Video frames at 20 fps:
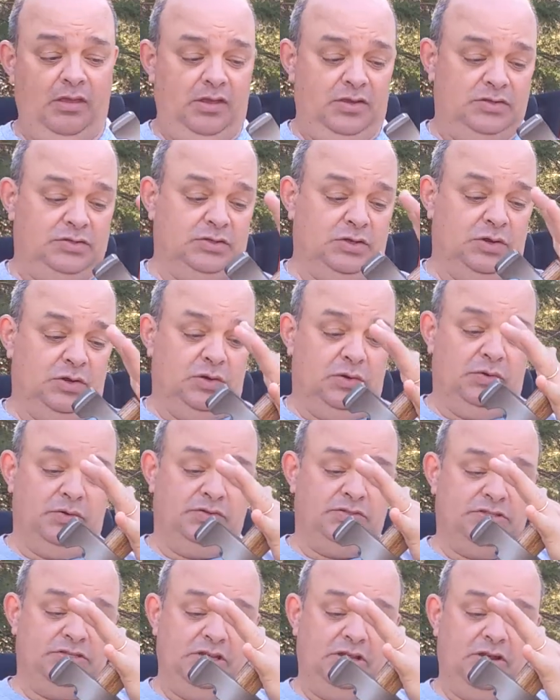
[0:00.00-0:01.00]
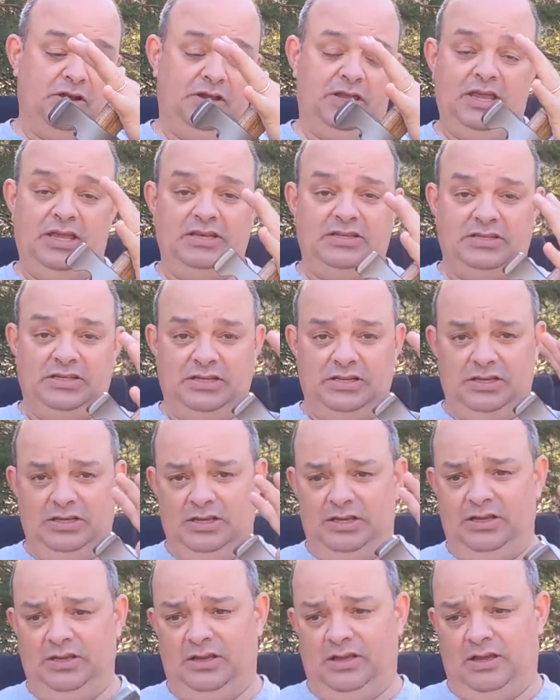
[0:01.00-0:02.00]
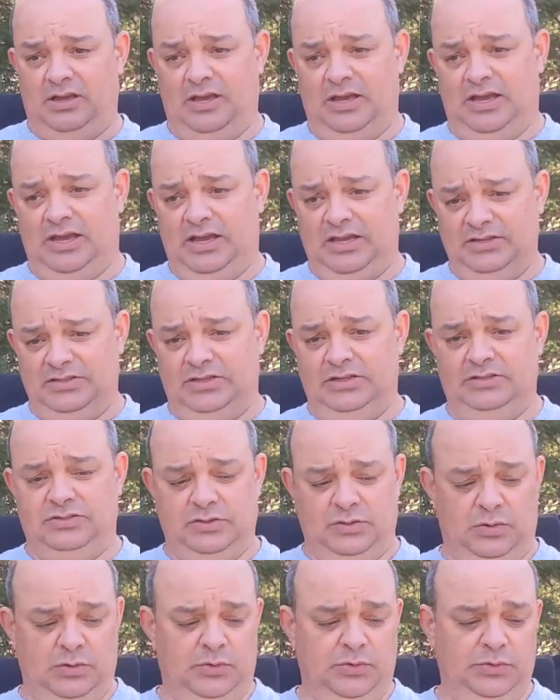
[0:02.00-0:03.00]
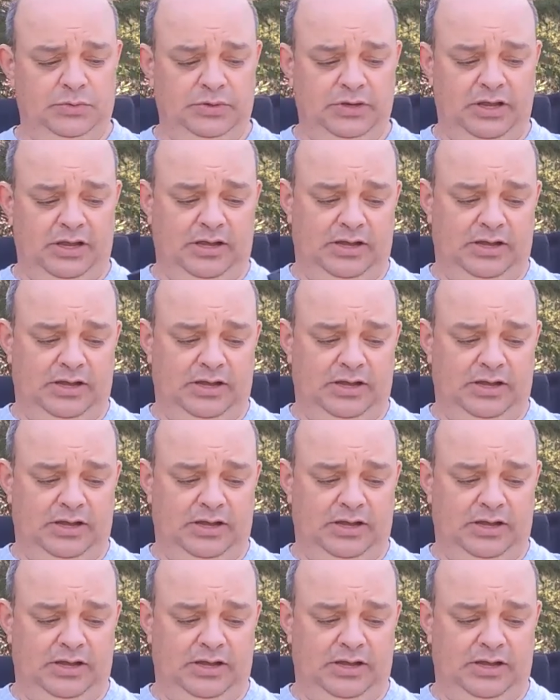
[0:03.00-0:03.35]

So CRKT has its own